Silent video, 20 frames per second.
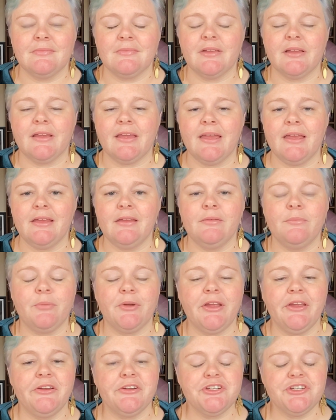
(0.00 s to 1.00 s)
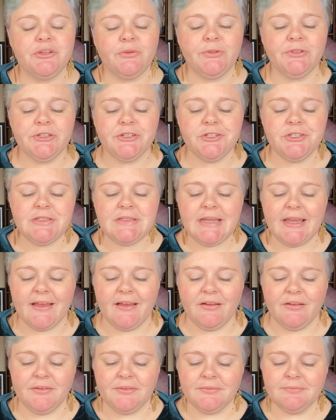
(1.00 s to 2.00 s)
Again, bring your shoulders
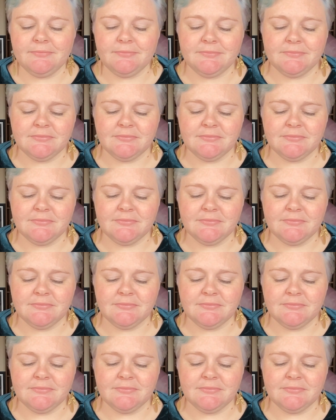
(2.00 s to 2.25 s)
down